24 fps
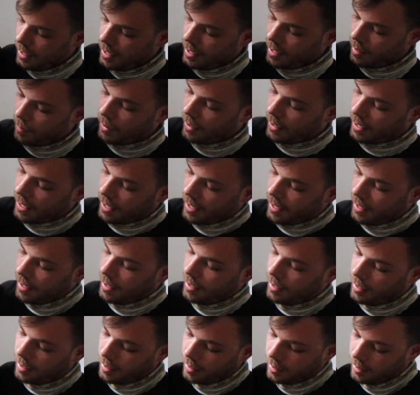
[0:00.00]
the pocket,
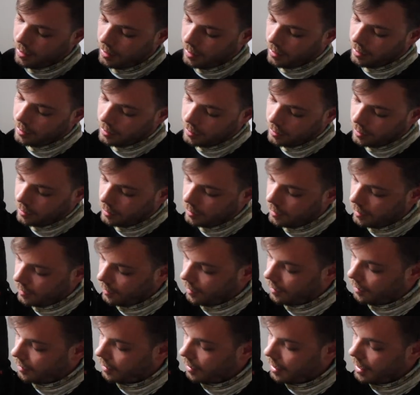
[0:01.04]

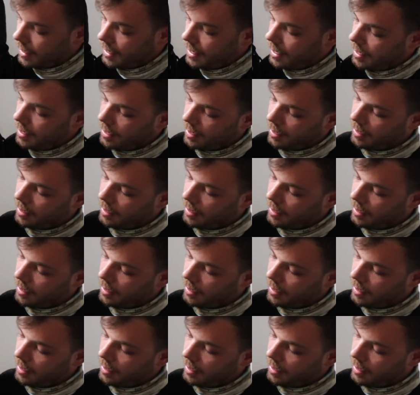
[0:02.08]
nice and tidy.